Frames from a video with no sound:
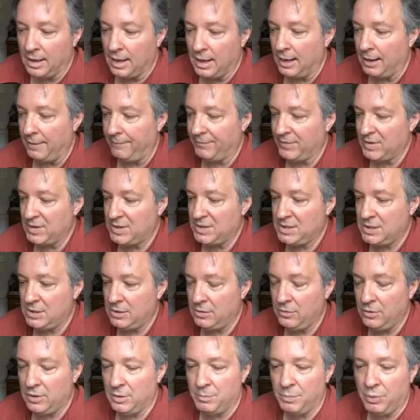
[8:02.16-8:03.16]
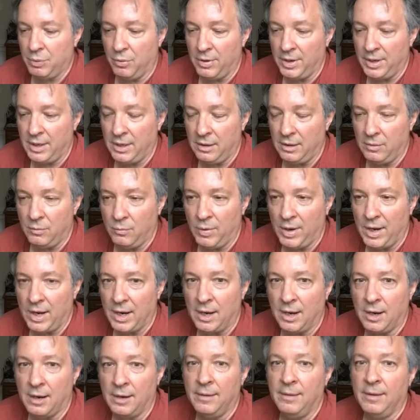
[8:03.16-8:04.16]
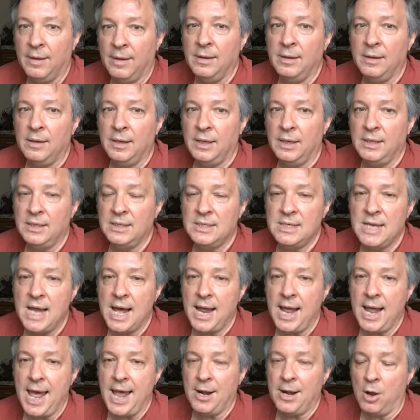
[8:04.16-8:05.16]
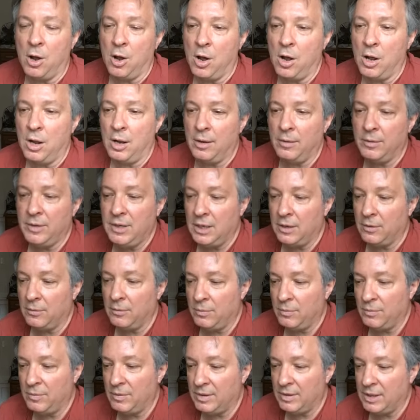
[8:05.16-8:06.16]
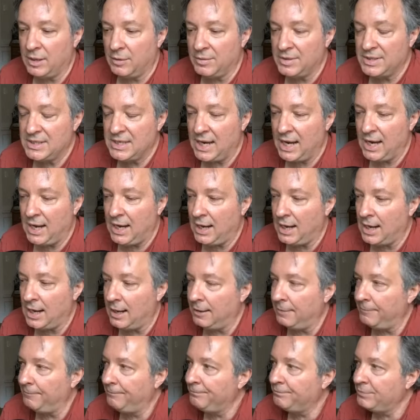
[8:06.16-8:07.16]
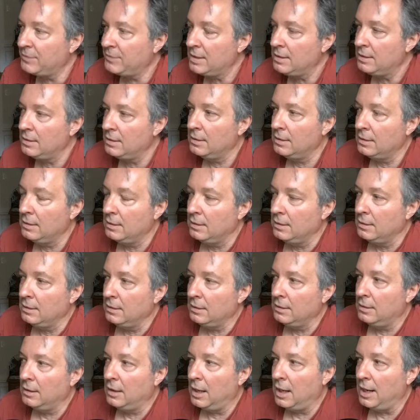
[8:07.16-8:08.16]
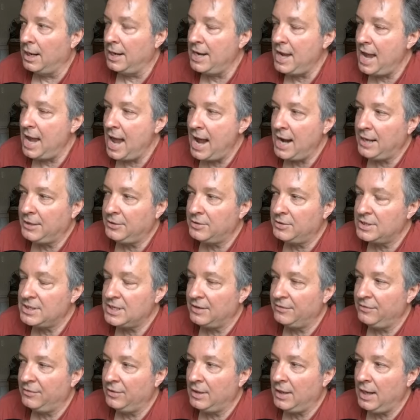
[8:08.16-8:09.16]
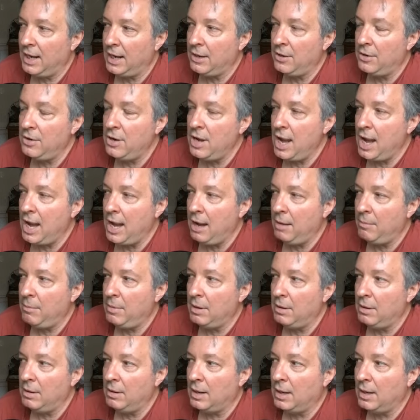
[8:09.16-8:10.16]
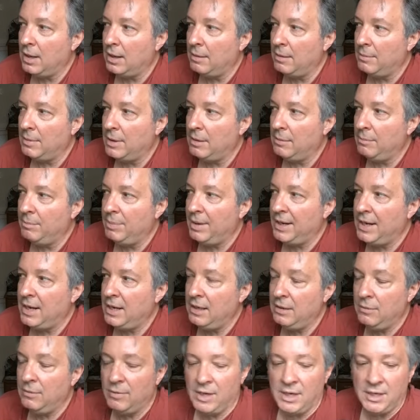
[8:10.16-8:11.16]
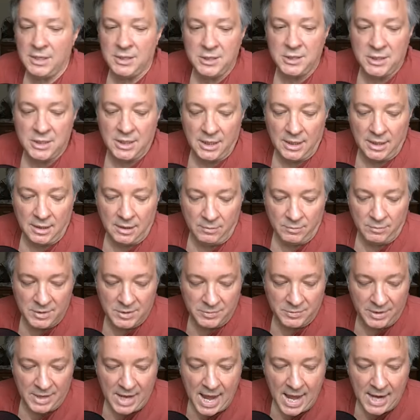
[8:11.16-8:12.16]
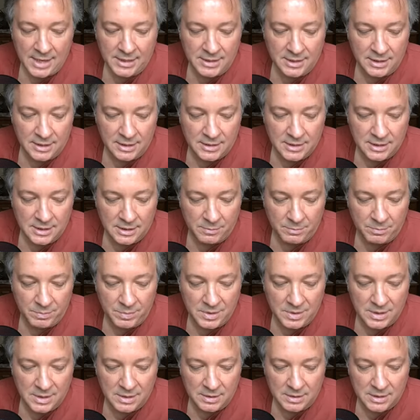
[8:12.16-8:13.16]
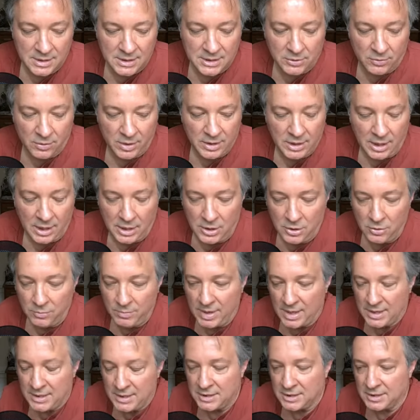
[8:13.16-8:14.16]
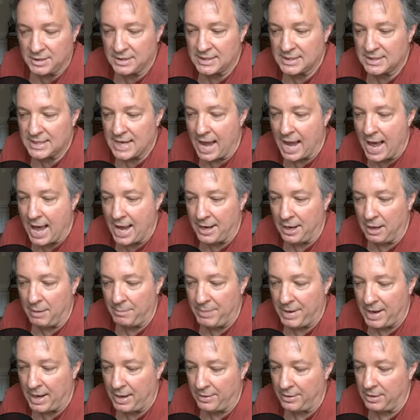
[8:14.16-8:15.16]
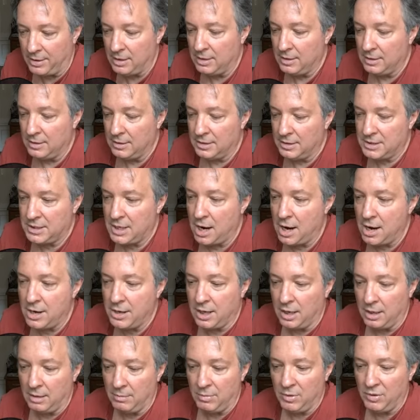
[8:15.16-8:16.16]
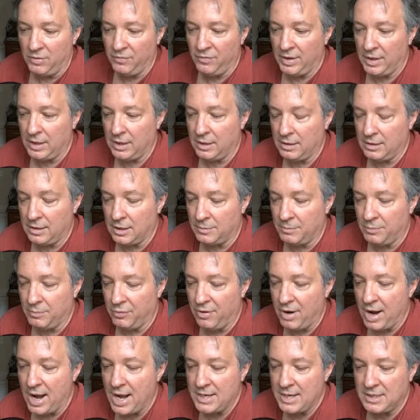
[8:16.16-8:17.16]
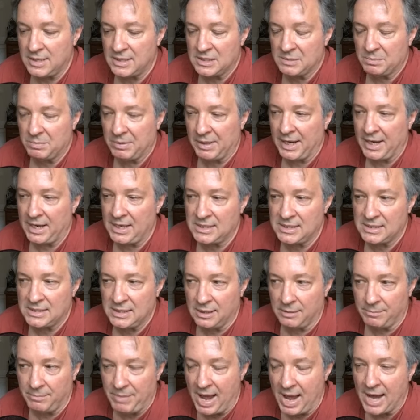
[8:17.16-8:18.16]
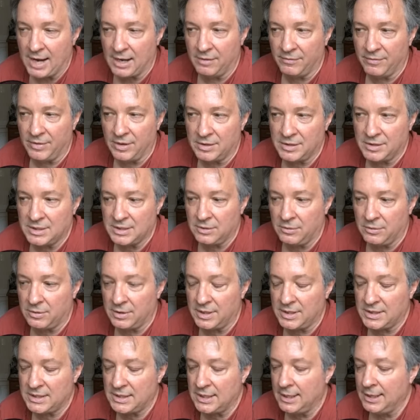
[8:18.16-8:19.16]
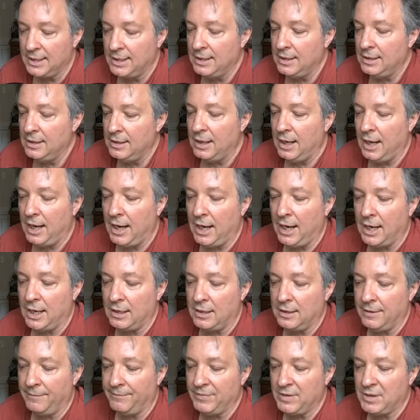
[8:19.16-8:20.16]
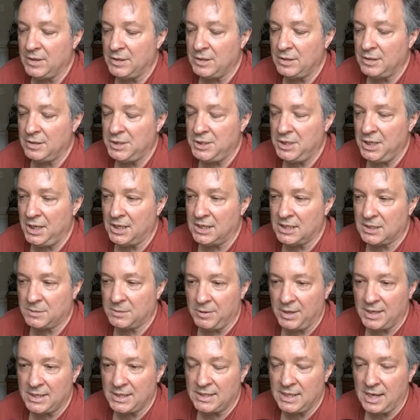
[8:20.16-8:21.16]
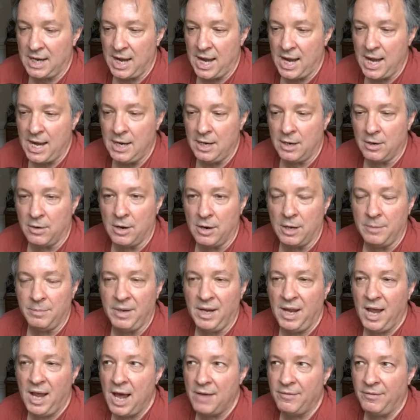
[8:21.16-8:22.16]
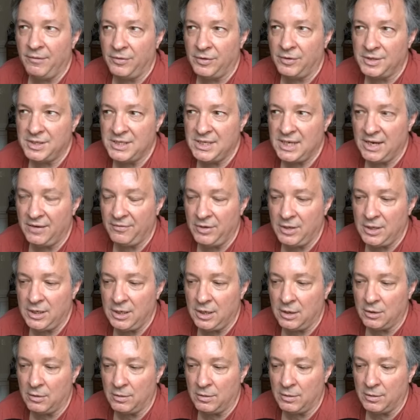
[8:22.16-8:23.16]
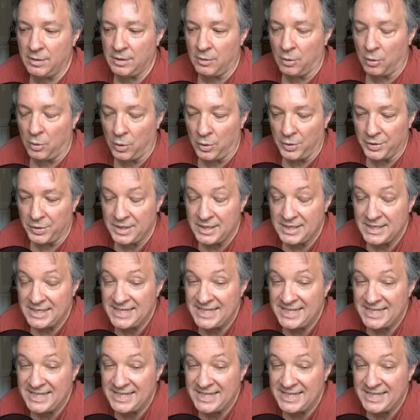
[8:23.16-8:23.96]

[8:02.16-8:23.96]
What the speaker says: to the point where it is not at all, you know, there was a an actress, I forget her name, but anyway, she was reacting to the story that you mentioned, Scott, about Target moving their pride displays to the back of their stores. And she expressed anger on behalf of her seven-year-old